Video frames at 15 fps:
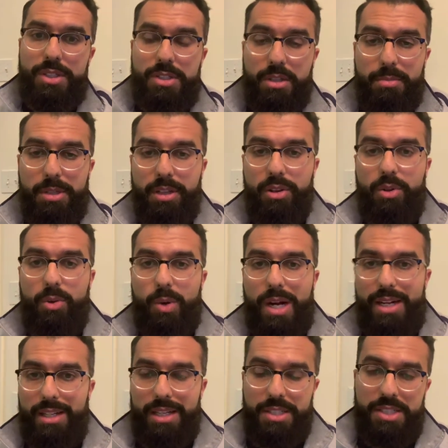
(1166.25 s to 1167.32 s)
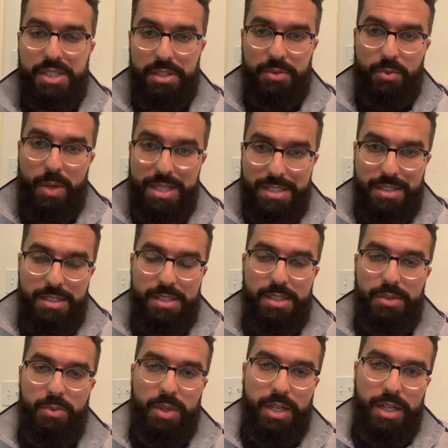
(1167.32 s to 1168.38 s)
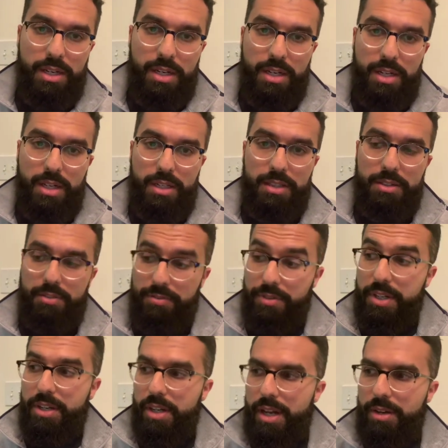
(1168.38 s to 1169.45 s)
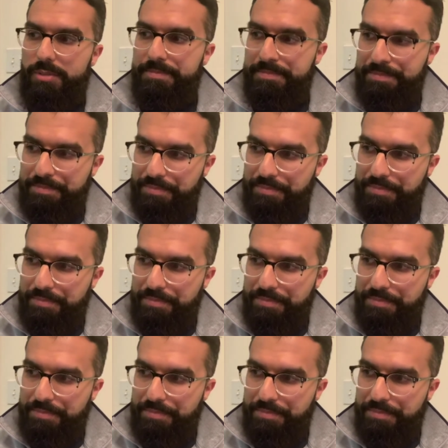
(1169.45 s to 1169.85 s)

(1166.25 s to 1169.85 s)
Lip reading: It took me a little while actually in residency when I figured out.